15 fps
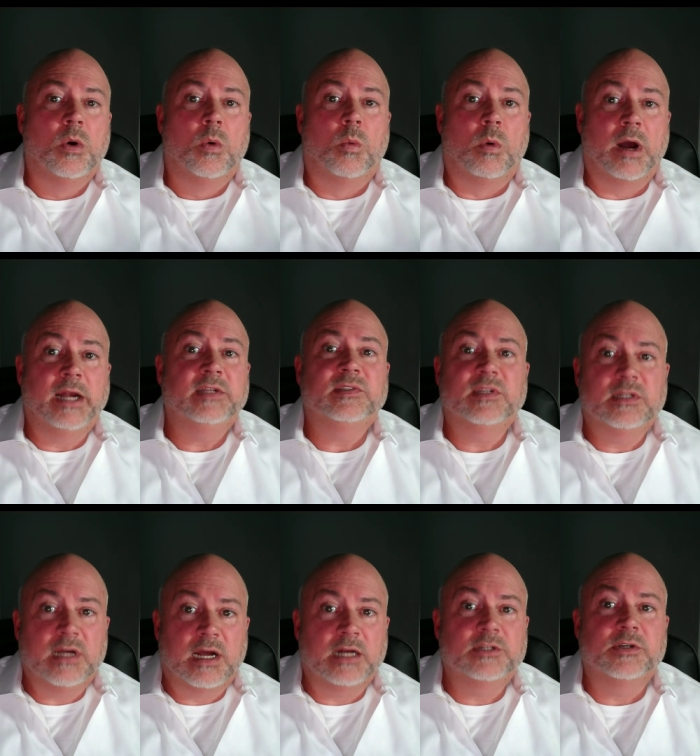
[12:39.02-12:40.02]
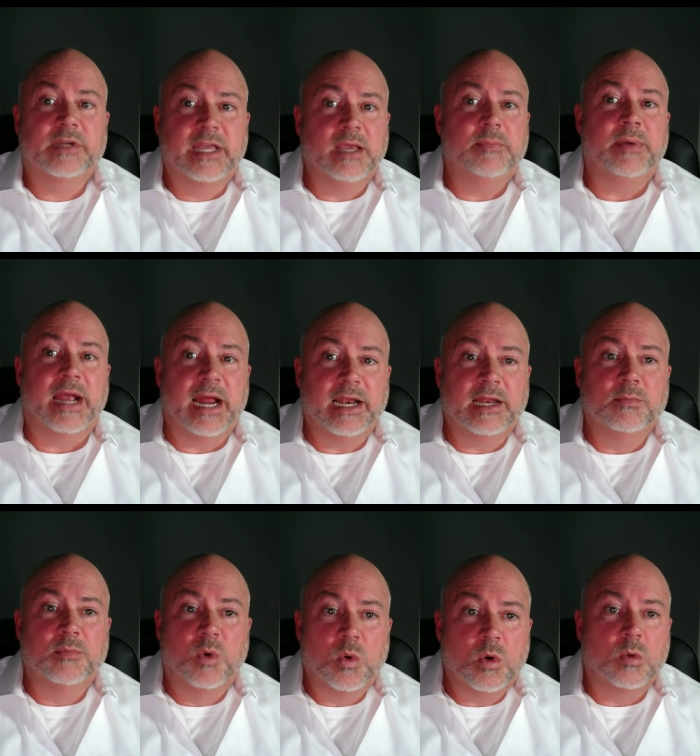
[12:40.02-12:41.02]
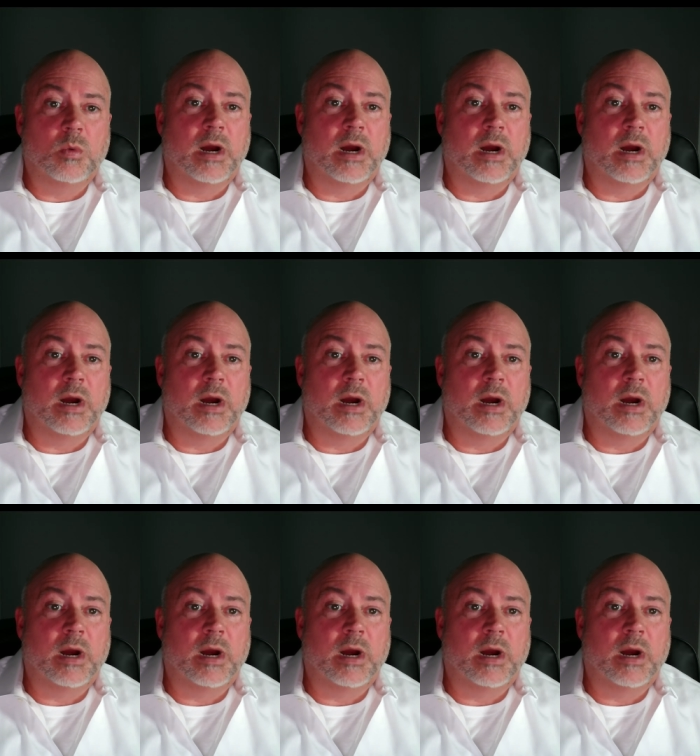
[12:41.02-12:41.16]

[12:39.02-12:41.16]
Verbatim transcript: why does the doctor keep adding more?